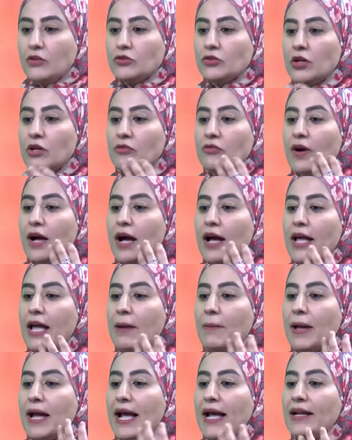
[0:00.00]
So if I
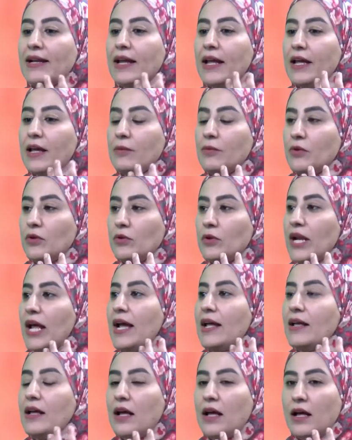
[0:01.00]
am unable,
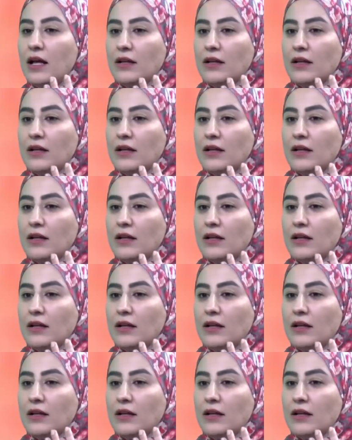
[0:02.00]
when I